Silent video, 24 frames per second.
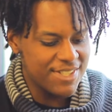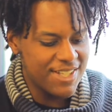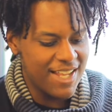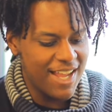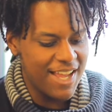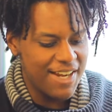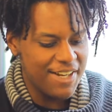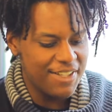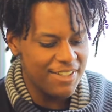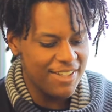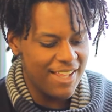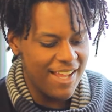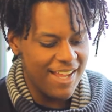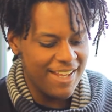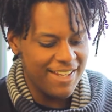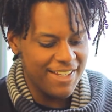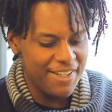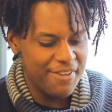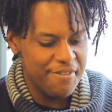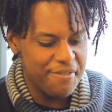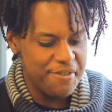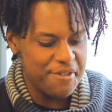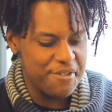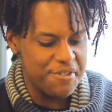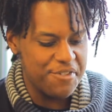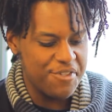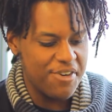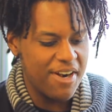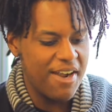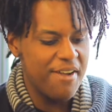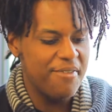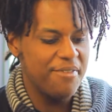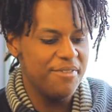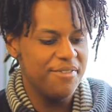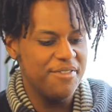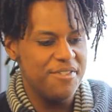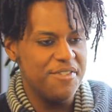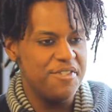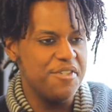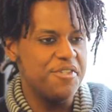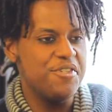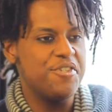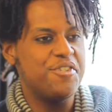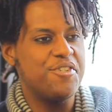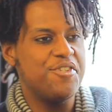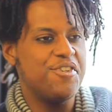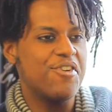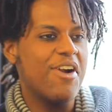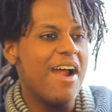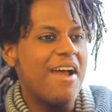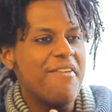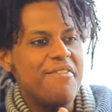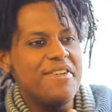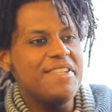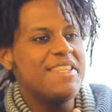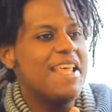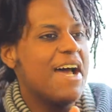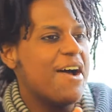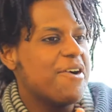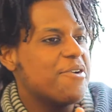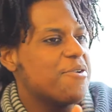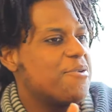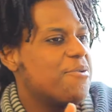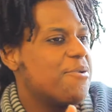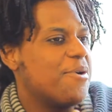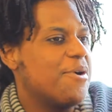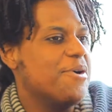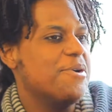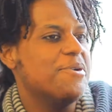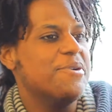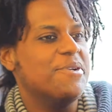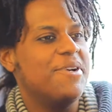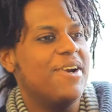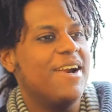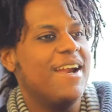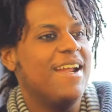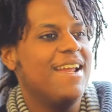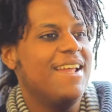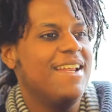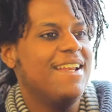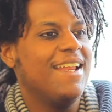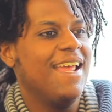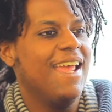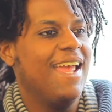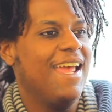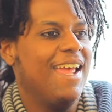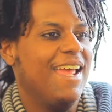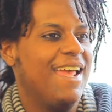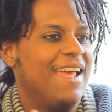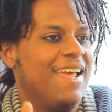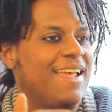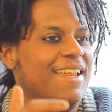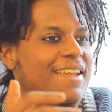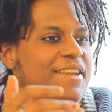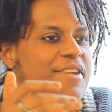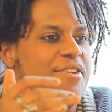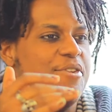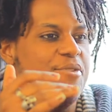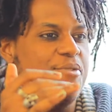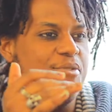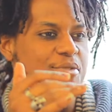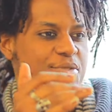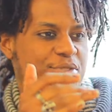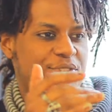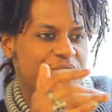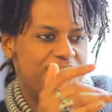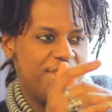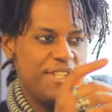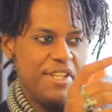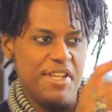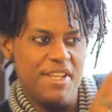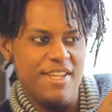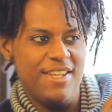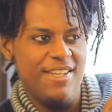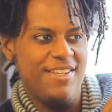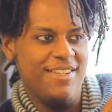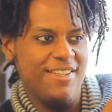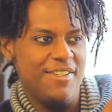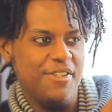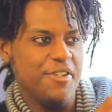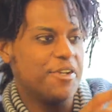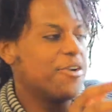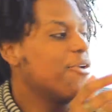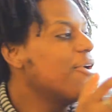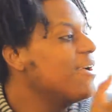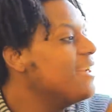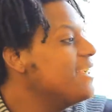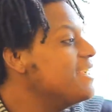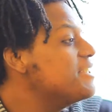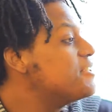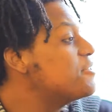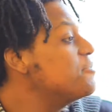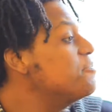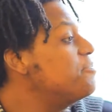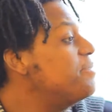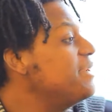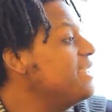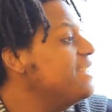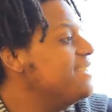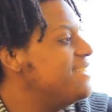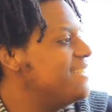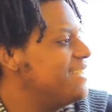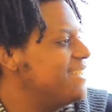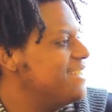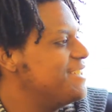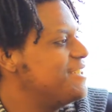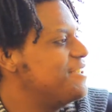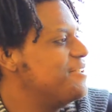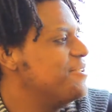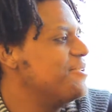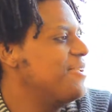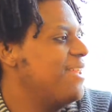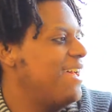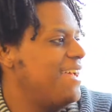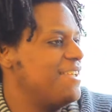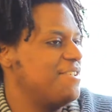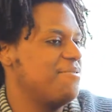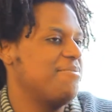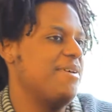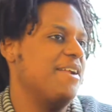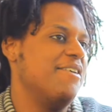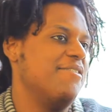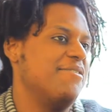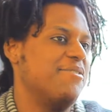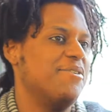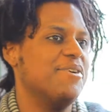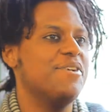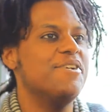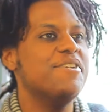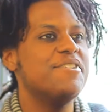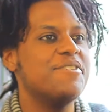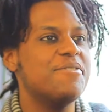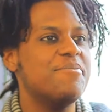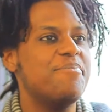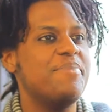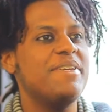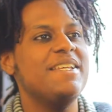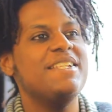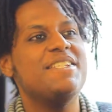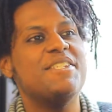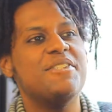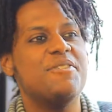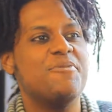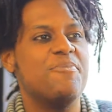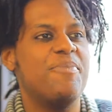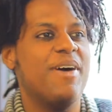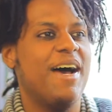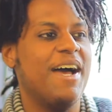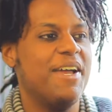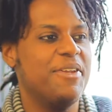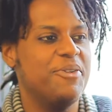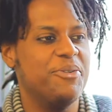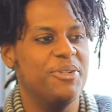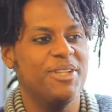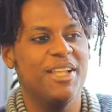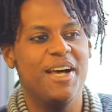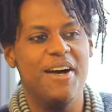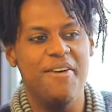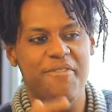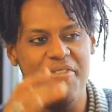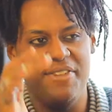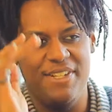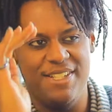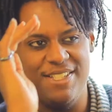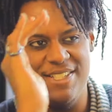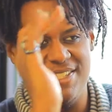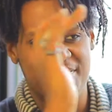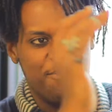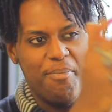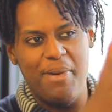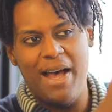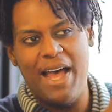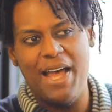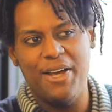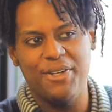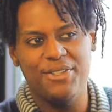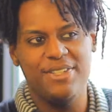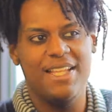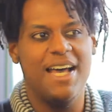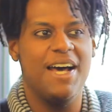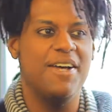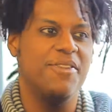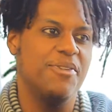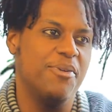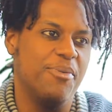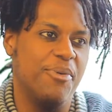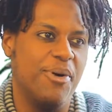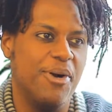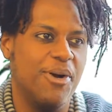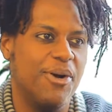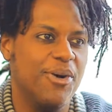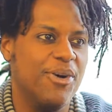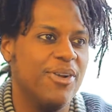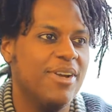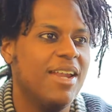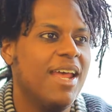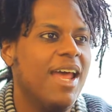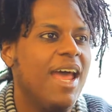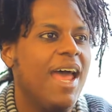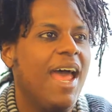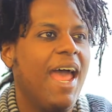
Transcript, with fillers: is kind of like if you drive, you're driving down a road, right, and you see, you're going to get some pizza, let's do mm-hmm. that as a metaphor. There's a pizza spot you love and it's a mile down the road.